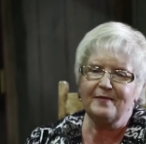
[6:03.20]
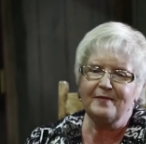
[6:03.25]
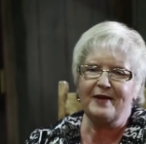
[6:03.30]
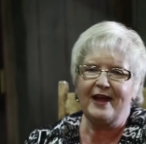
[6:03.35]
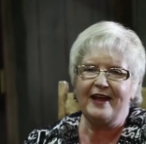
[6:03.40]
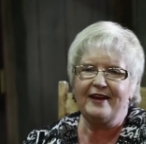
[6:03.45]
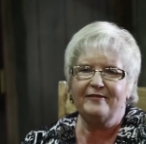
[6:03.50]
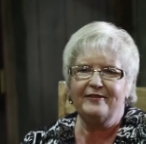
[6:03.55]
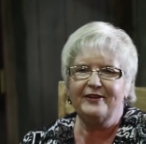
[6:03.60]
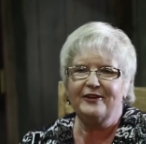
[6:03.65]

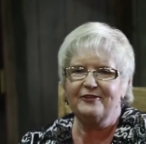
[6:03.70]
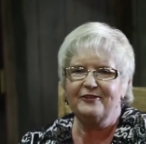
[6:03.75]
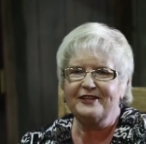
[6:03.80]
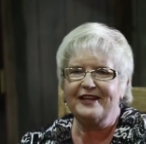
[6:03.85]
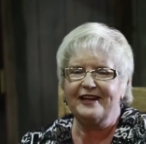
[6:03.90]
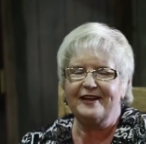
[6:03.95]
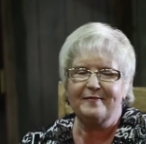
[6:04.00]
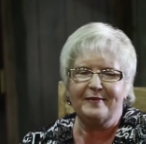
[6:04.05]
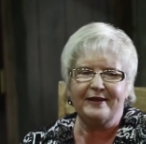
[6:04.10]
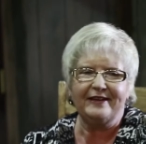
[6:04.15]
kind of
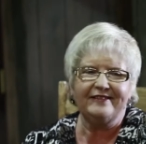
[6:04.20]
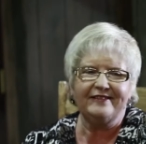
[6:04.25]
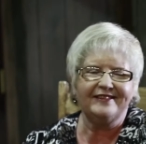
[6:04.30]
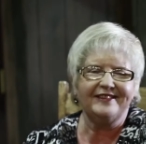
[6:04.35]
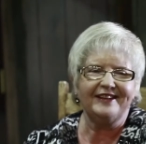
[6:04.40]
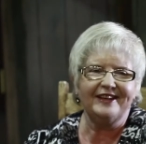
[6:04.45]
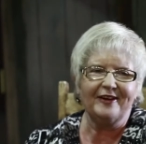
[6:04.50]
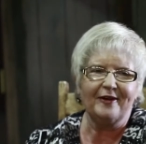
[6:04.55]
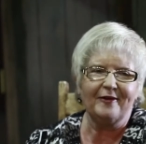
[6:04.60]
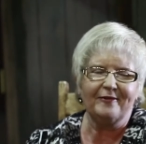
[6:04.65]
entertainment,
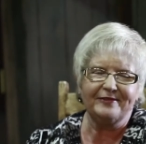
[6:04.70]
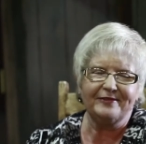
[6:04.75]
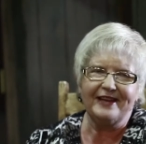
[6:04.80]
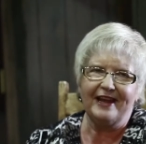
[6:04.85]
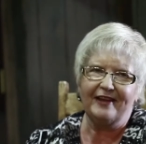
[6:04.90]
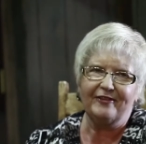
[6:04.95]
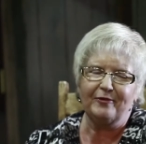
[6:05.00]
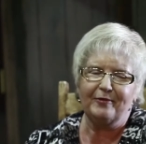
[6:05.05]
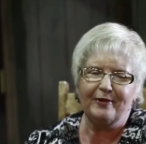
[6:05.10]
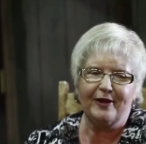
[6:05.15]
you know,
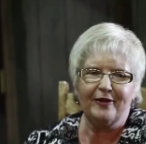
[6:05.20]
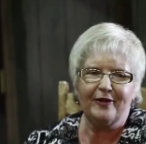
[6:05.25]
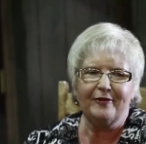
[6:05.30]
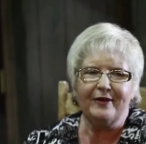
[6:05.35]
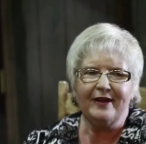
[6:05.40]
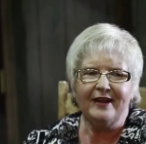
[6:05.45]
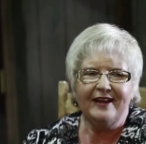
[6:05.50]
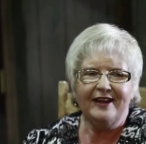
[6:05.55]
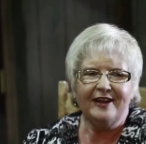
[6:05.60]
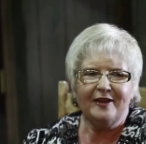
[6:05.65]
down the road.
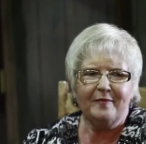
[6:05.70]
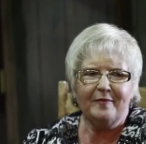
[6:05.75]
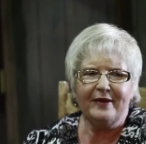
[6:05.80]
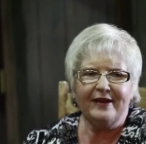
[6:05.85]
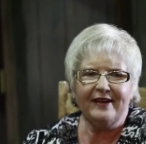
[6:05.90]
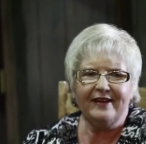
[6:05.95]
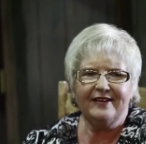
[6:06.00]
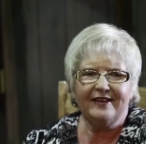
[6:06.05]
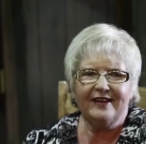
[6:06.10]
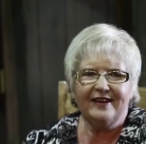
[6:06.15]

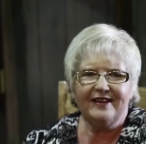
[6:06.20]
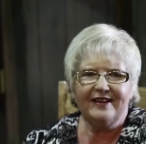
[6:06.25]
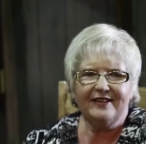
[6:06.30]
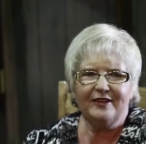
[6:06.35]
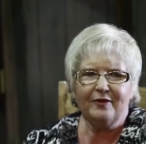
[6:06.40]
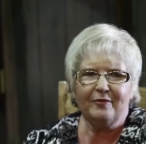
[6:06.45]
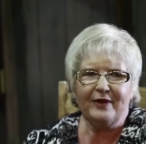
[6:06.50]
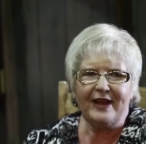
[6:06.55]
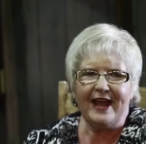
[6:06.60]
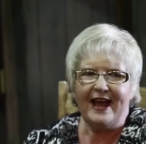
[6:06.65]
But
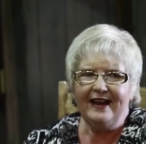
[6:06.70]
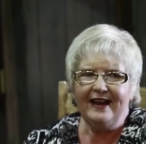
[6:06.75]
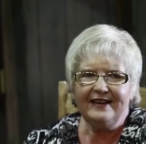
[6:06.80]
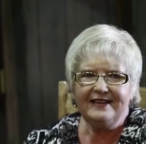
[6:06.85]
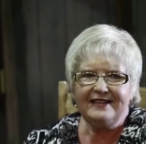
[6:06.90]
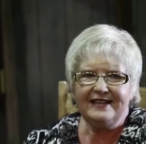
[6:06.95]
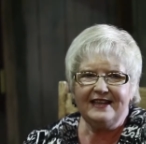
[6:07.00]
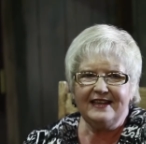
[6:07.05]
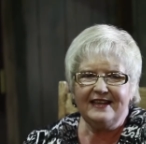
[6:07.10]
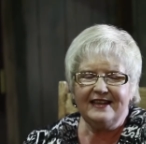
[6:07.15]
the
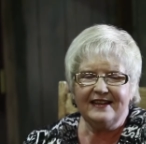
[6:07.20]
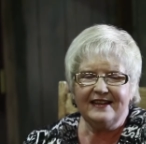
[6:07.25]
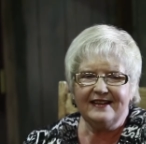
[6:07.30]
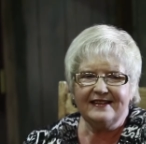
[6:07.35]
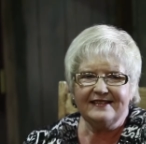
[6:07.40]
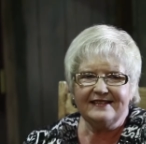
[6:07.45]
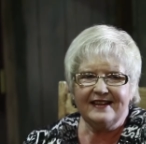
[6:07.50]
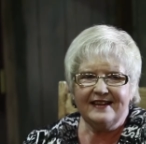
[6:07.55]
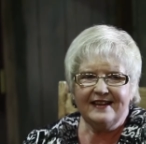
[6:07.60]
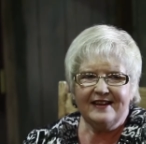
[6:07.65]
reality
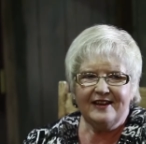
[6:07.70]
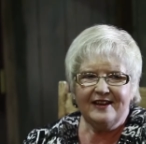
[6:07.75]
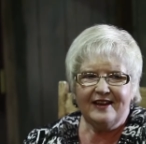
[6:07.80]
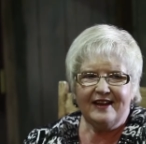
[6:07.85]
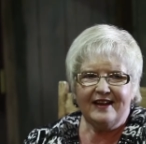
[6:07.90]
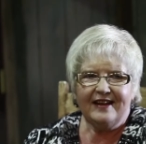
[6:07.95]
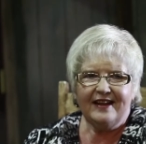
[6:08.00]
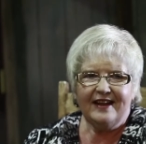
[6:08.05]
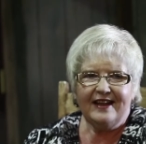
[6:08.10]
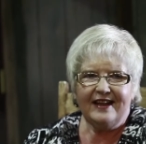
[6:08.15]
is,
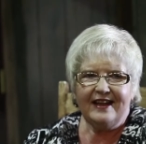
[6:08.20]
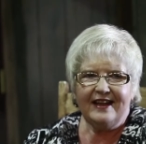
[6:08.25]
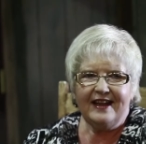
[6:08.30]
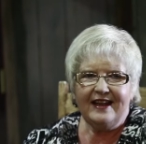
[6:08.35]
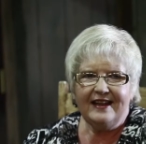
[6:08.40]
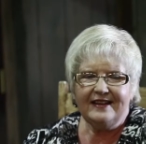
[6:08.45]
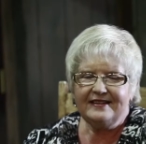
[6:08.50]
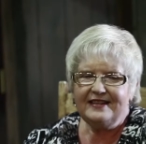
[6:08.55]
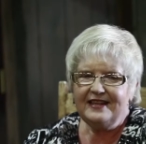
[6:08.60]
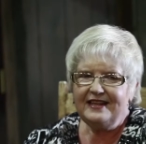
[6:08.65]

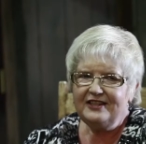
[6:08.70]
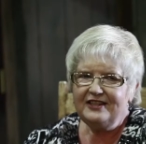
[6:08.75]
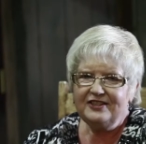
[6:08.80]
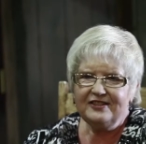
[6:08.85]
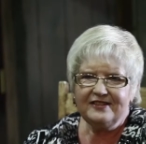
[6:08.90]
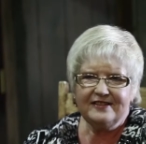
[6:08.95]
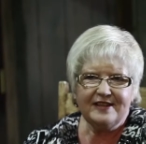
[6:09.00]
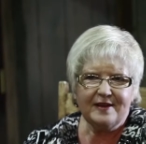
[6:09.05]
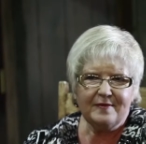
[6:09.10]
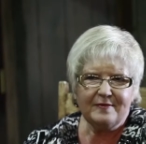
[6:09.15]
it
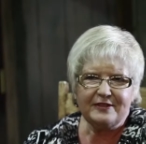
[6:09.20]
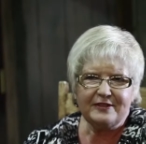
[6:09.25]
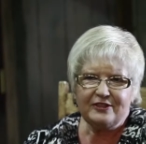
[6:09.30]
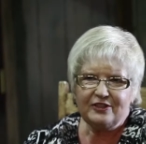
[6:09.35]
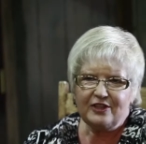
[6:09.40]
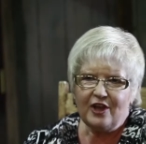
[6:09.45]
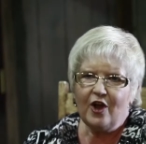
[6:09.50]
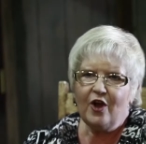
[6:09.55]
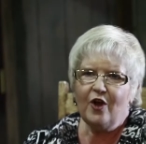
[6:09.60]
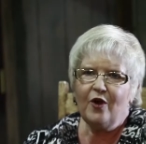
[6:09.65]
teaches them
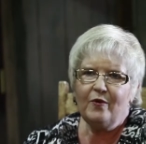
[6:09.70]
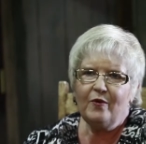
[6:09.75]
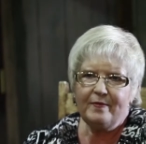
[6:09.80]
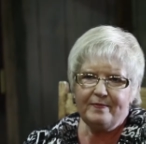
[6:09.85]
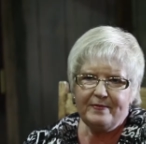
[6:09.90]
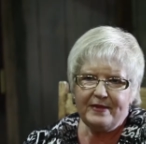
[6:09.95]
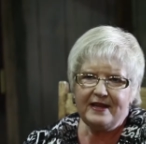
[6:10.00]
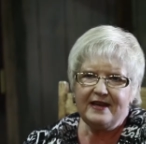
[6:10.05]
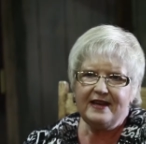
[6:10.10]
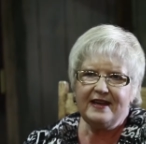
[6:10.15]
so
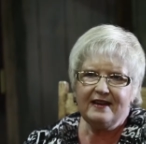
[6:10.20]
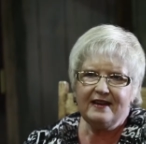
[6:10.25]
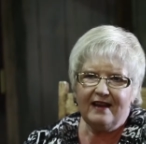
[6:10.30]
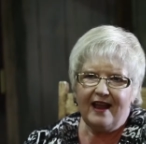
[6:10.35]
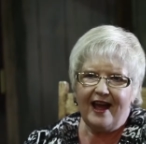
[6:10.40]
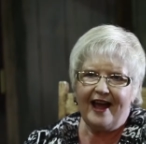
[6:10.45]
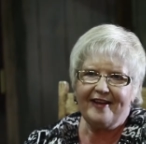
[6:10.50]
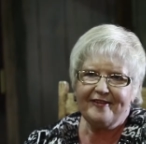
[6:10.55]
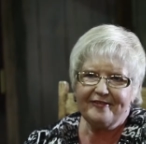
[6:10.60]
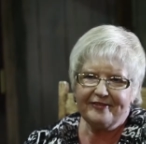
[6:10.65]
many
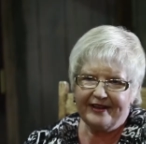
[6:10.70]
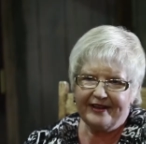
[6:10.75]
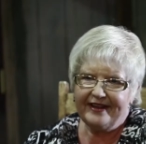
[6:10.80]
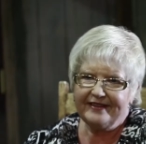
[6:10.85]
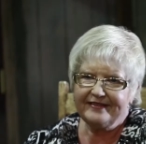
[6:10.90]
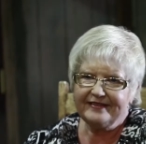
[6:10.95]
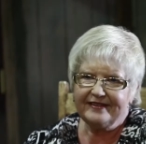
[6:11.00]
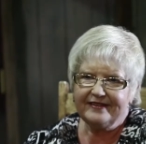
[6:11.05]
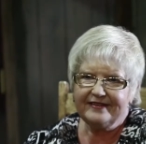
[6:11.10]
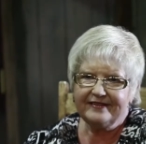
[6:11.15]
life
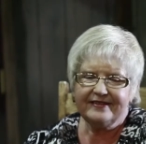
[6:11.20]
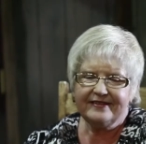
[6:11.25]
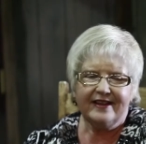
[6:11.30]
lessons.